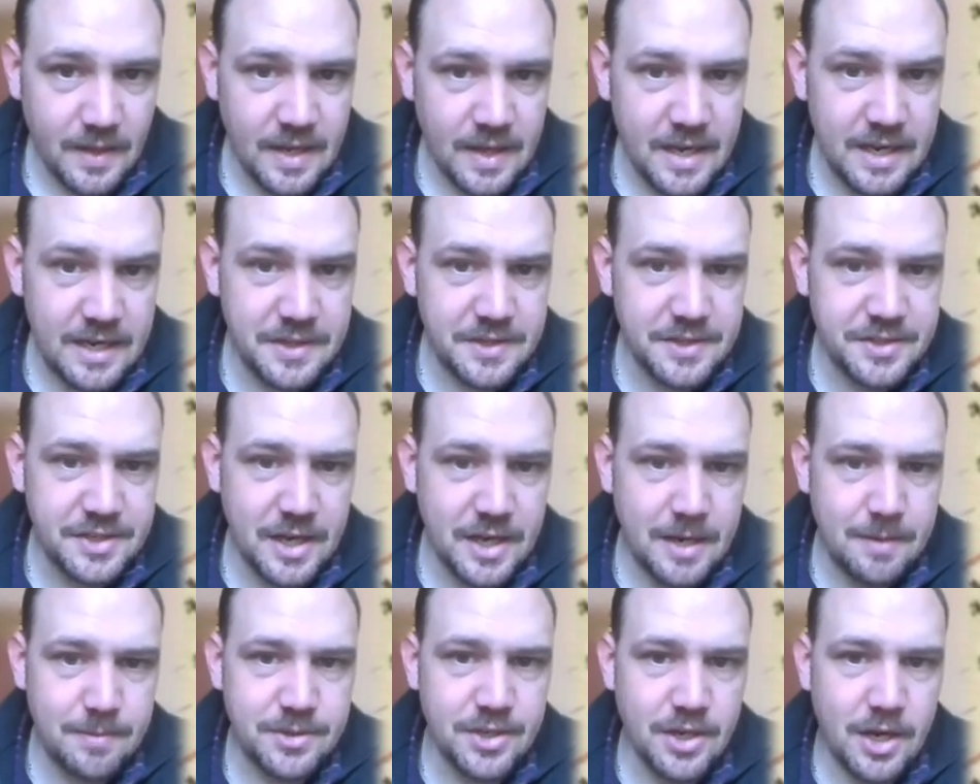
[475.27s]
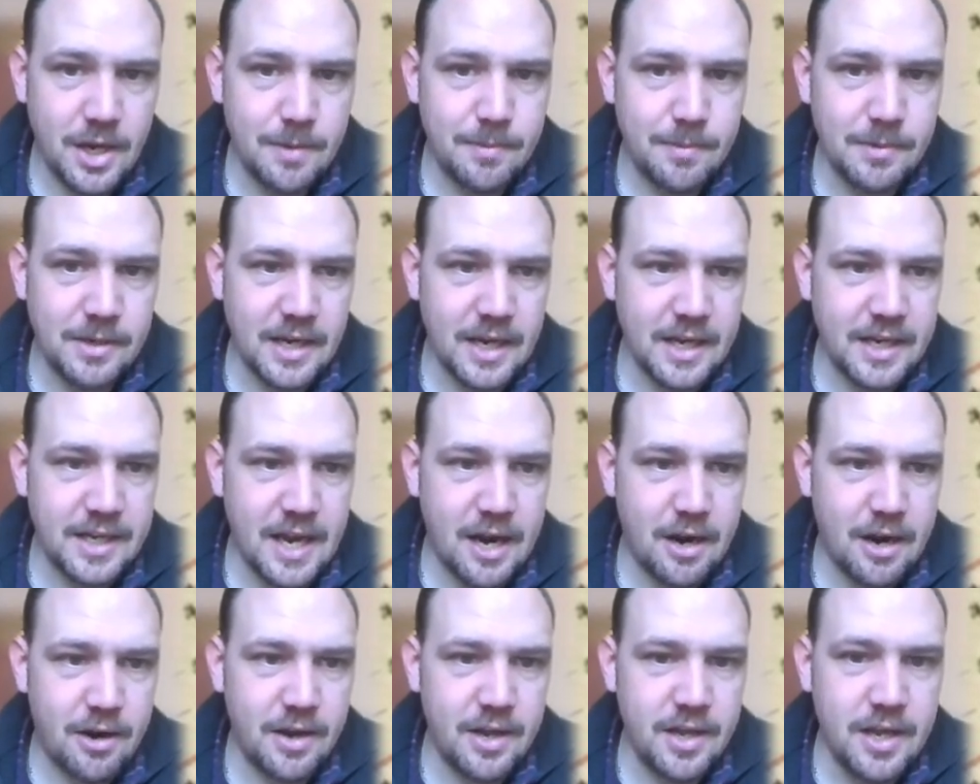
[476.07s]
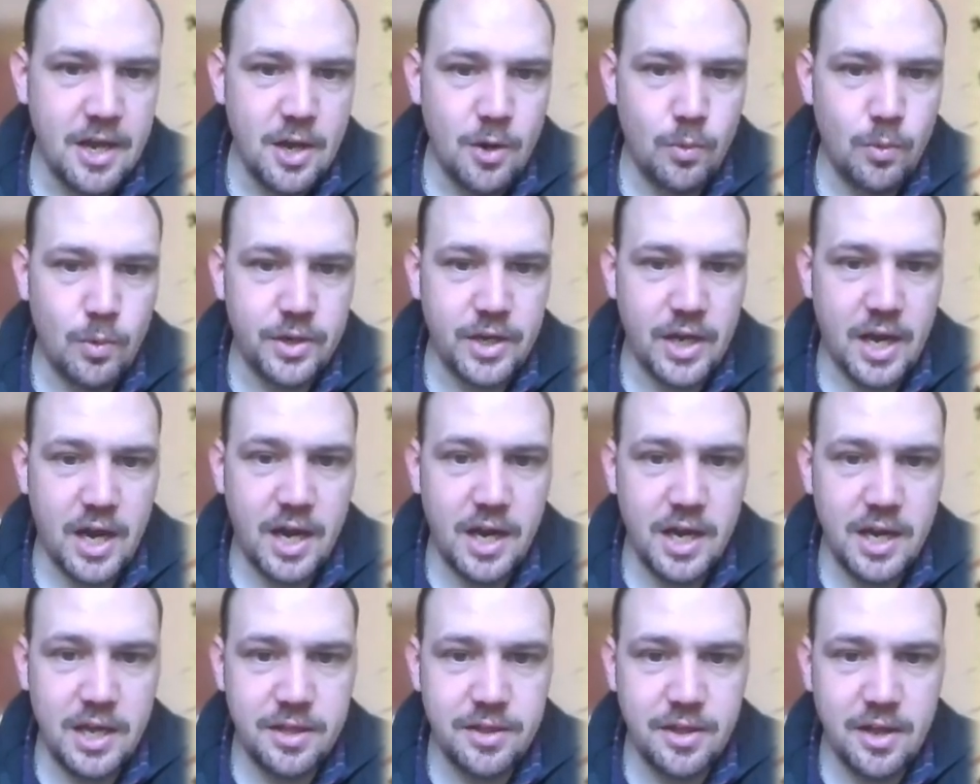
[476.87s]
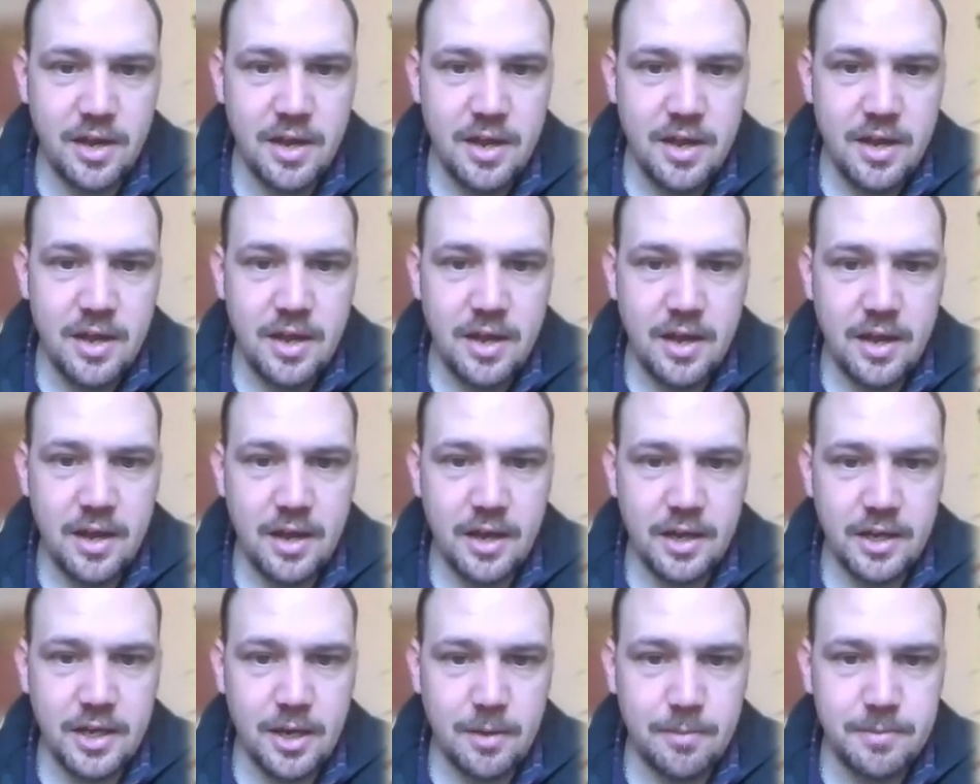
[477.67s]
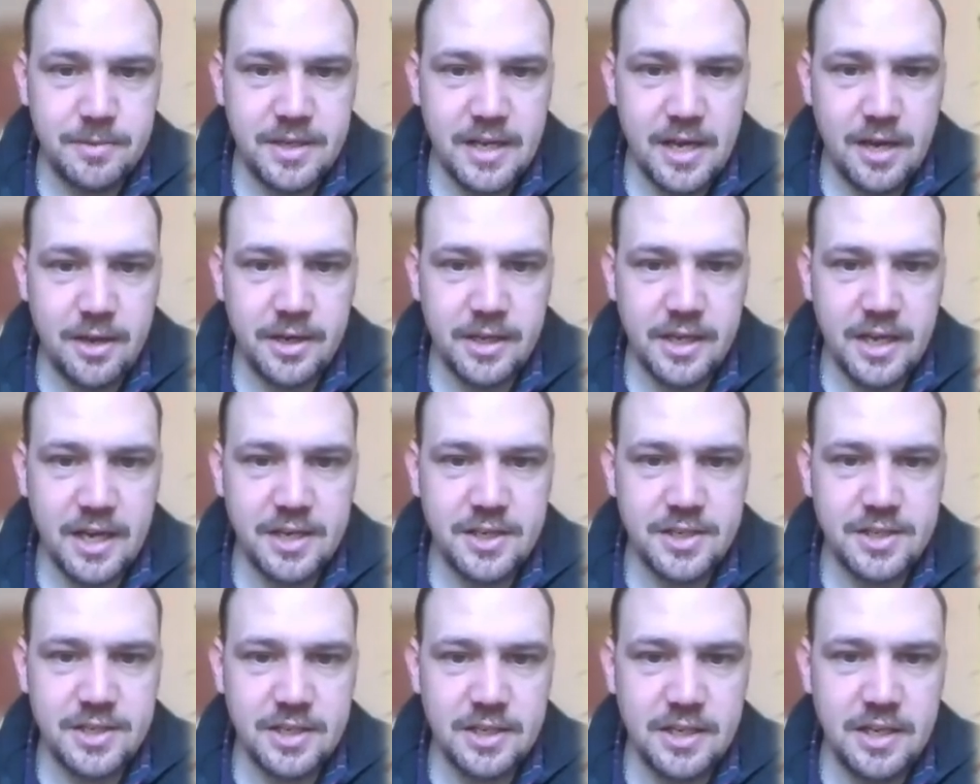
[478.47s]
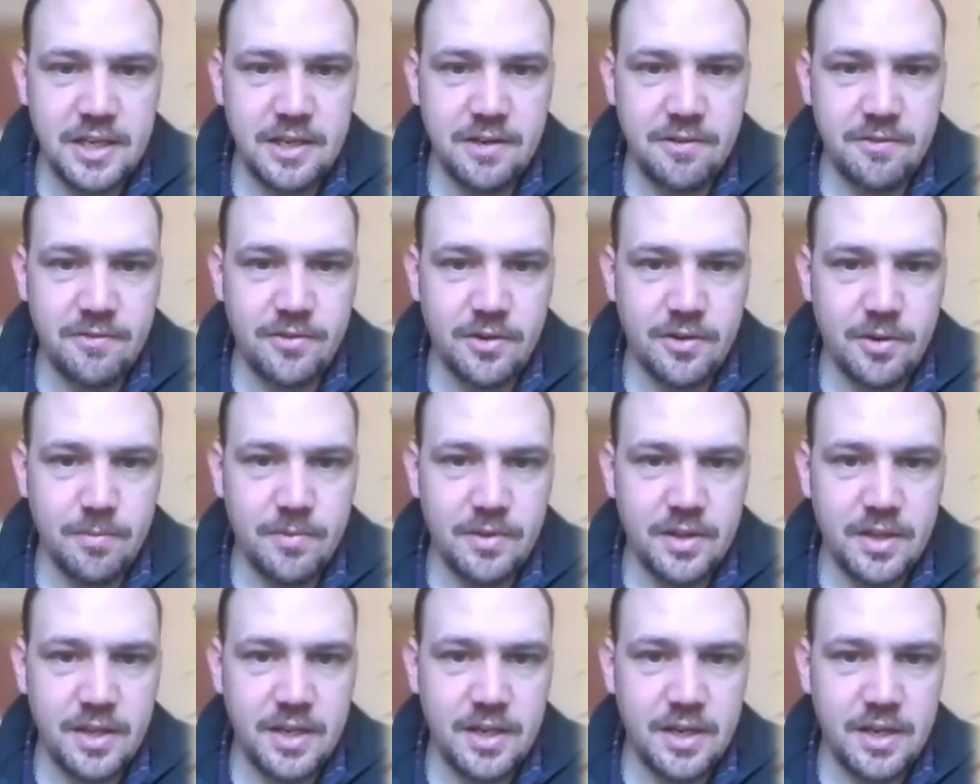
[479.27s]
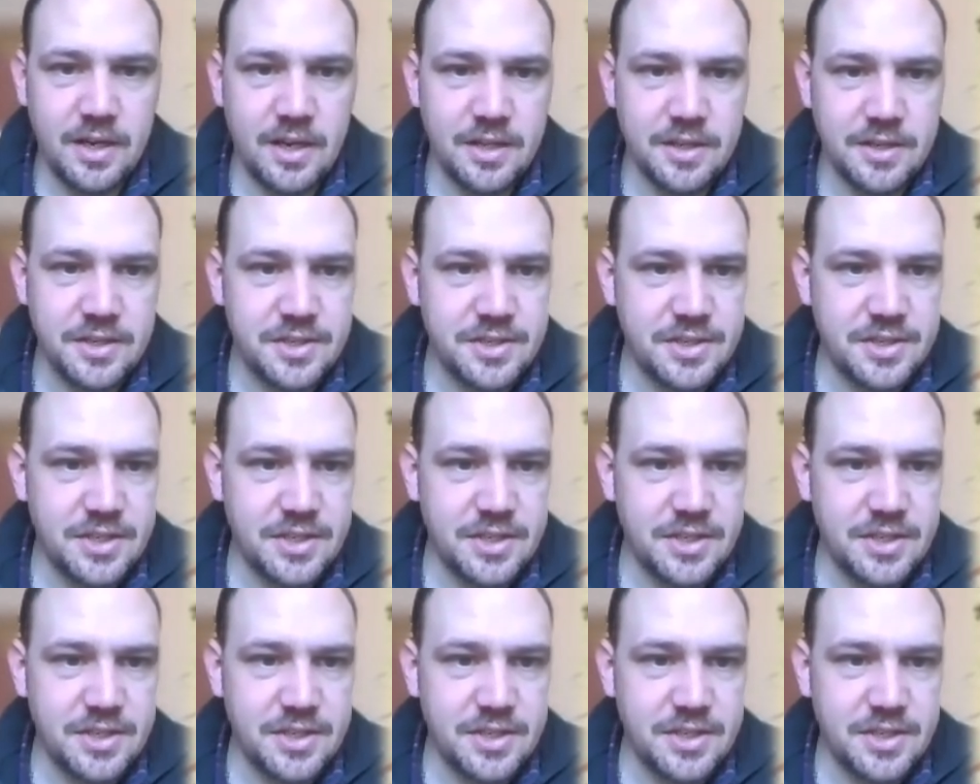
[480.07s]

And at the same time, Glengarry would either come down against Lee from the other